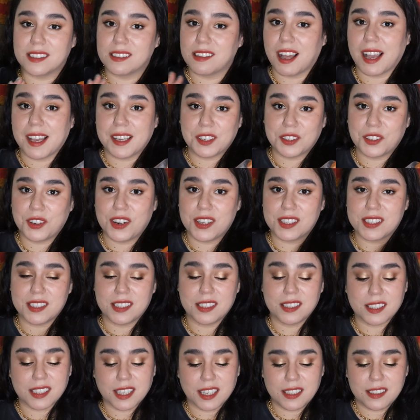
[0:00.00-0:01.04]
glide across the
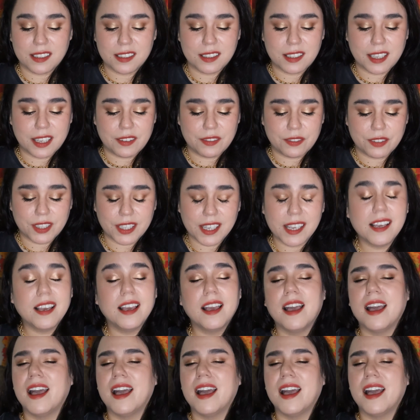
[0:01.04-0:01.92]
skin safely.